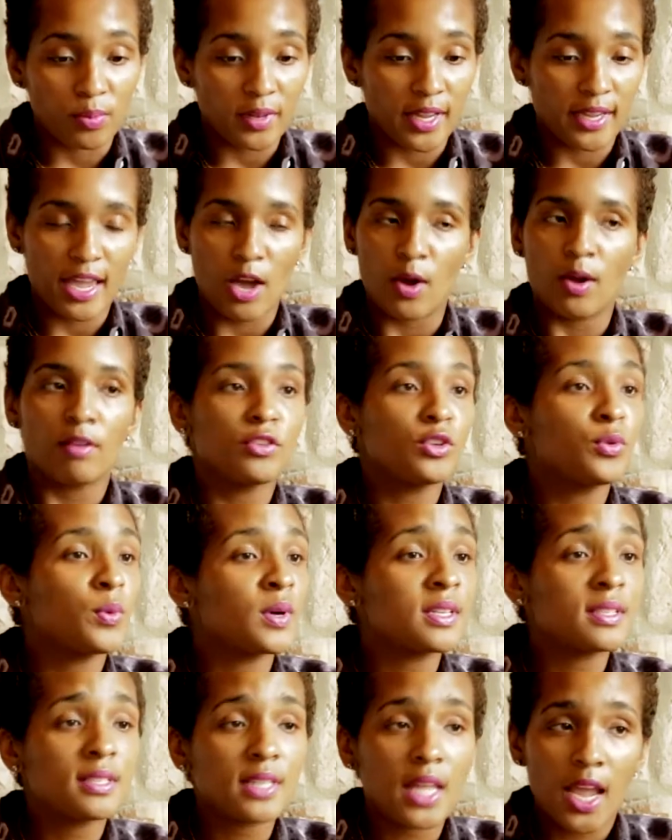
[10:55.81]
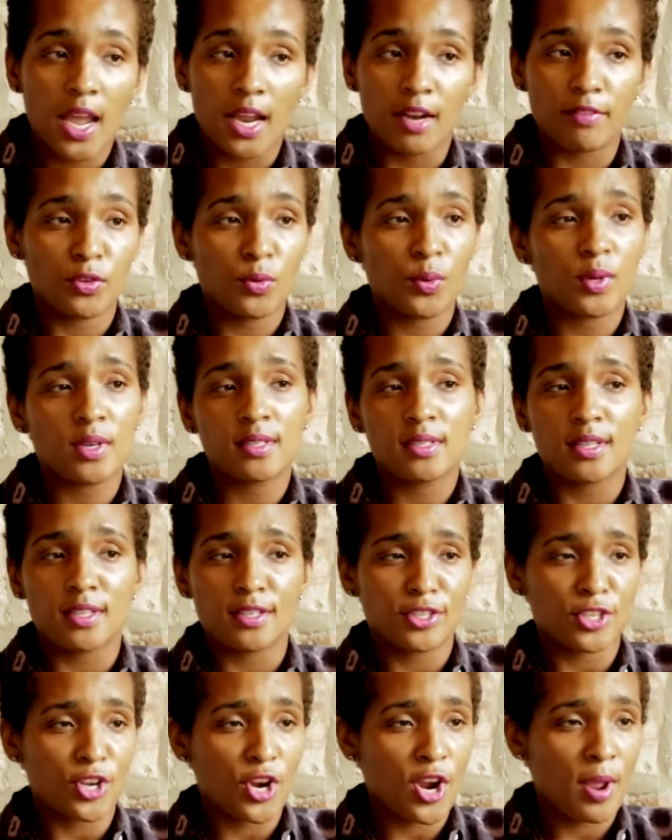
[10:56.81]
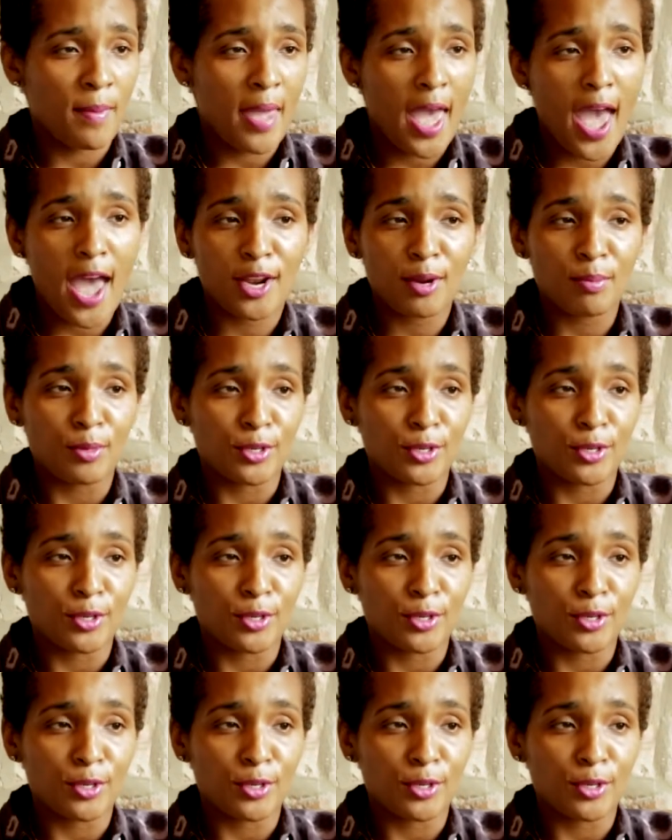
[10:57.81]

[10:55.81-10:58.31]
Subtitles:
Like however you want to say it. If you want to say Sir and Madam